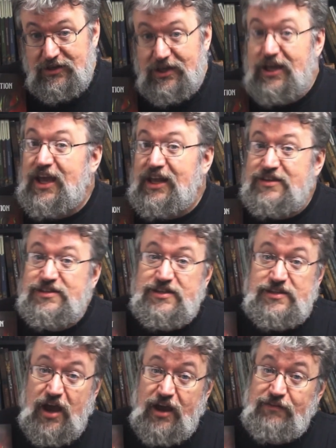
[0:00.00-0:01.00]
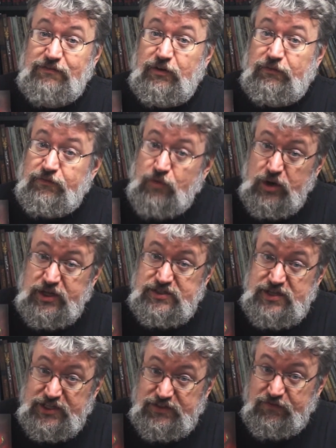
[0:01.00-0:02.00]
It is designed for 4 to
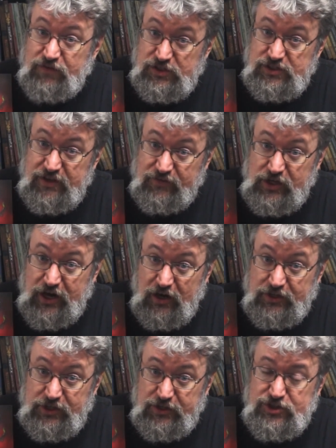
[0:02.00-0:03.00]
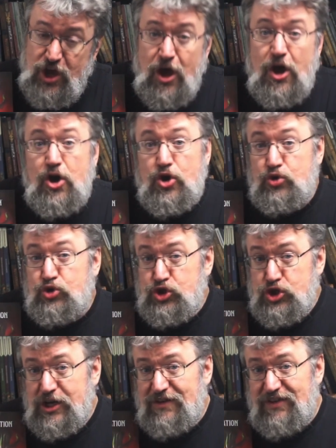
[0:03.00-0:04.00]
6 first-level characters who
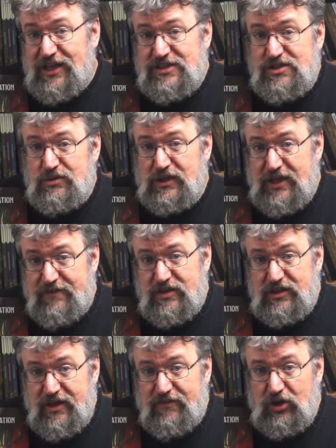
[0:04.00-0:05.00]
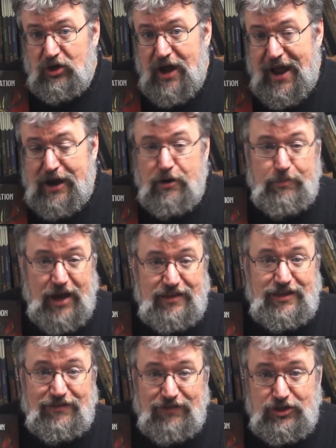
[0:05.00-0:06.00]
should advance to 11th level or higher by
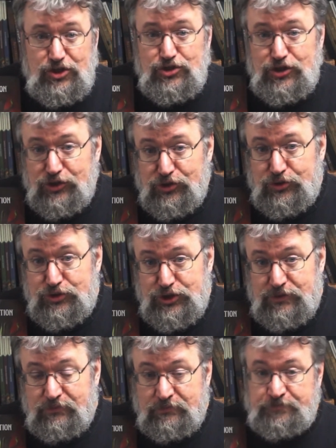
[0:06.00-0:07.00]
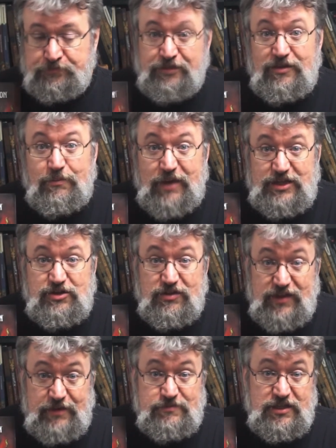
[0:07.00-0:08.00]
the adventure's conclusion. The major
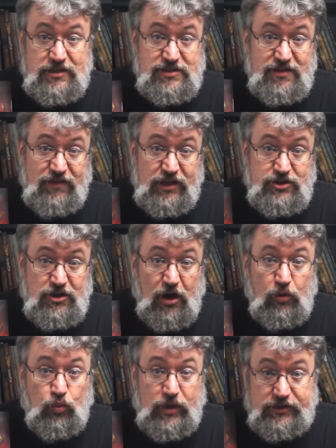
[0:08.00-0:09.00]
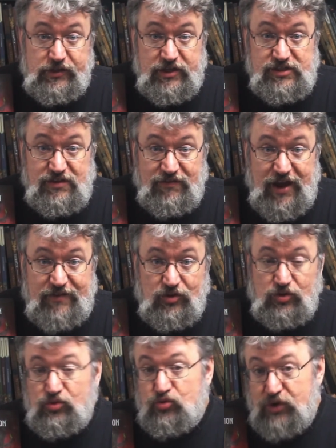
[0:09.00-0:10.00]
themes in this adventure are wilderness
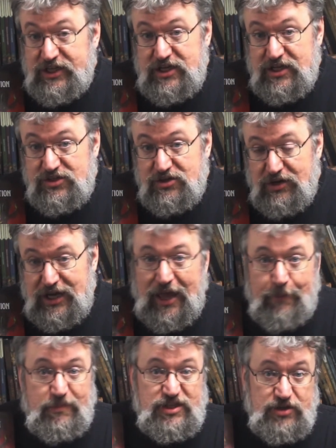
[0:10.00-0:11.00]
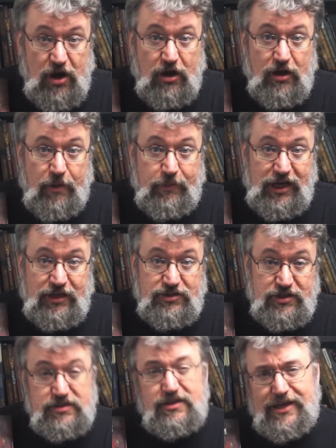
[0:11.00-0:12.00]
survival, rich history, and bizarre
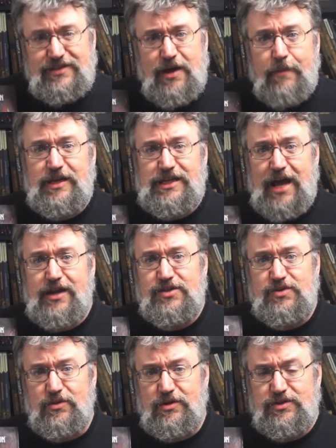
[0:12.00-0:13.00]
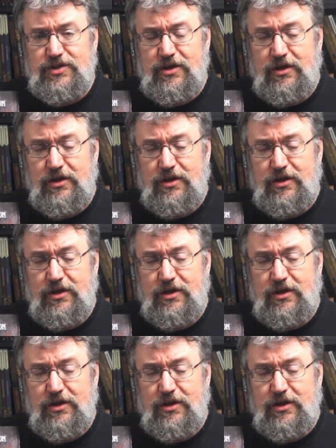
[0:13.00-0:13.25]
combinations, like zombie dinosaurs.